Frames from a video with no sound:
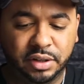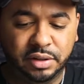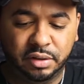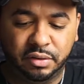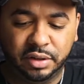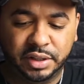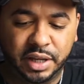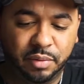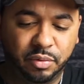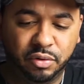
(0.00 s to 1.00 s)
a, on the
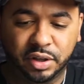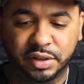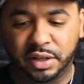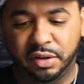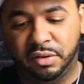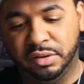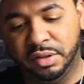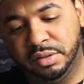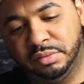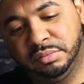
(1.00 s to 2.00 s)
table you can sit it on
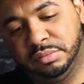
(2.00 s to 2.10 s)
a